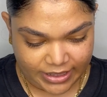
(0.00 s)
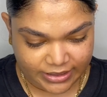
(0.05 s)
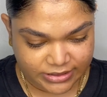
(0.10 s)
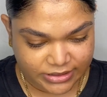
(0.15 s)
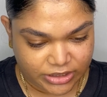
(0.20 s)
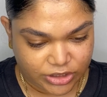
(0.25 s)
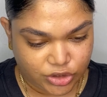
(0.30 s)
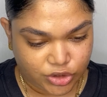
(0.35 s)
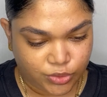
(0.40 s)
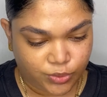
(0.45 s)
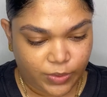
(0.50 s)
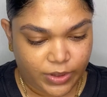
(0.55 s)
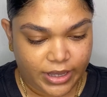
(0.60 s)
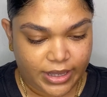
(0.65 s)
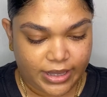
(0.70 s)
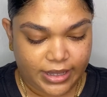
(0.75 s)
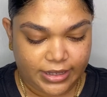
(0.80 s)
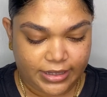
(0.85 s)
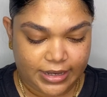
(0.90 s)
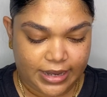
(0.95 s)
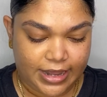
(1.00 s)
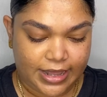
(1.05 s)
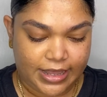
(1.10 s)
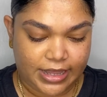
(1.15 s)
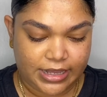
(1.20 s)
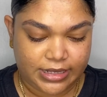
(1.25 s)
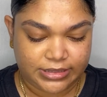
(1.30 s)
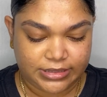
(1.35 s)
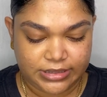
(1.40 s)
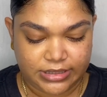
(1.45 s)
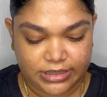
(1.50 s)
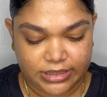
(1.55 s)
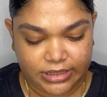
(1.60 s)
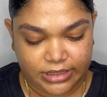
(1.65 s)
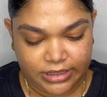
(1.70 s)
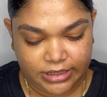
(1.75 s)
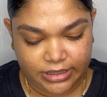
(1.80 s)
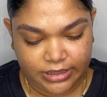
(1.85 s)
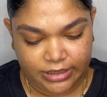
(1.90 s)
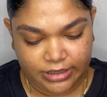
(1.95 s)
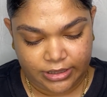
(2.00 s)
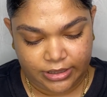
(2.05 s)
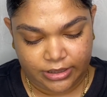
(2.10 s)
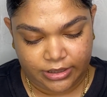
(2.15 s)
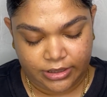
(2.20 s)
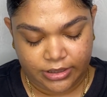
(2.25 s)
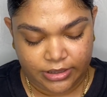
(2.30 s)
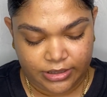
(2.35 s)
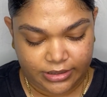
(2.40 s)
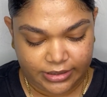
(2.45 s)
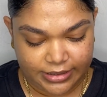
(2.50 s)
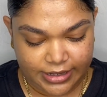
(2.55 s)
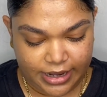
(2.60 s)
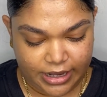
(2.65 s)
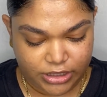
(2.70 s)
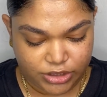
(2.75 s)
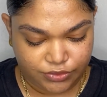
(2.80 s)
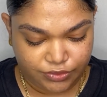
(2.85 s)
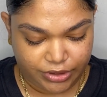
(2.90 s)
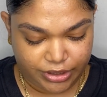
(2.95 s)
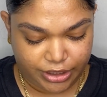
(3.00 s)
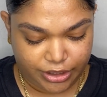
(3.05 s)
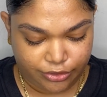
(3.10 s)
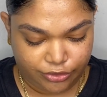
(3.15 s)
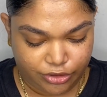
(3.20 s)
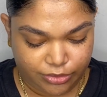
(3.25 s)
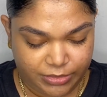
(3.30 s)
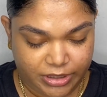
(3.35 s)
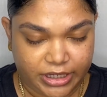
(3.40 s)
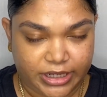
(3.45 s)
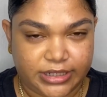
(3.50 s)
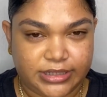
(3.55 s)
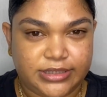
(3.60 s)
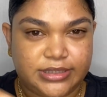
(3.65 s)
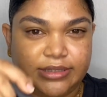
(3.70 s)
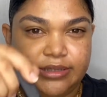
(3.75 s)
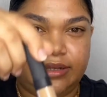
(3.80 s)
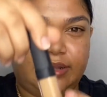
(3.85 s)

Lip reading: as well as the NARS Radiant Creamy Concealer